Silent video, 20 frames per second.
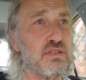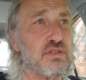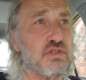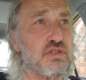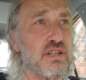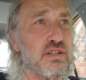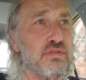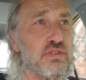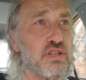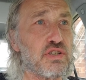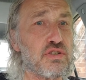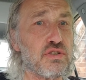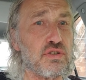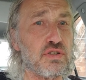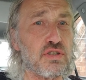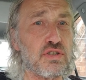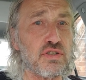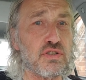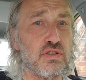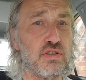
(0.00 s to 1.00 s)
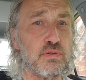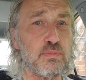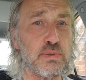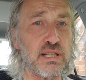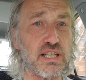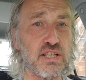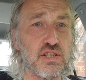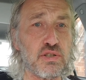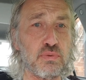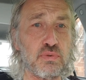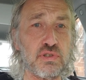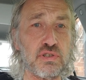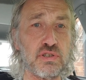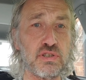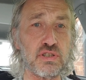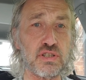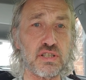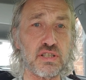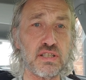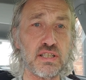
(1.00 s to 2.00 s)
driving instructors going back to
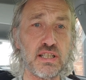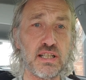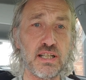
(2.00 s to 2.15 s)
work